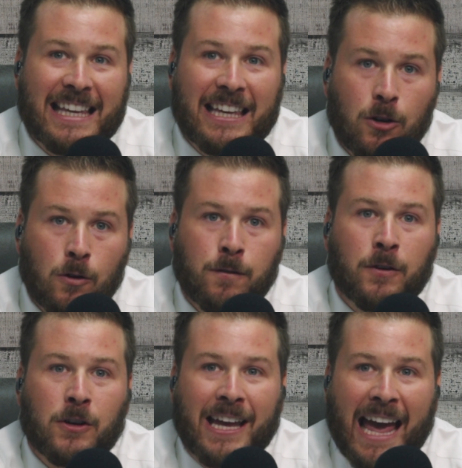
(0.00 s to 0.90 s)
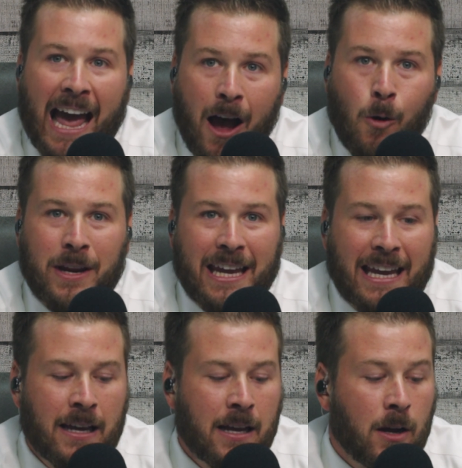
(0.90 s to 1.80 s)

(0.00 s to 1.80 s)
Guilford County.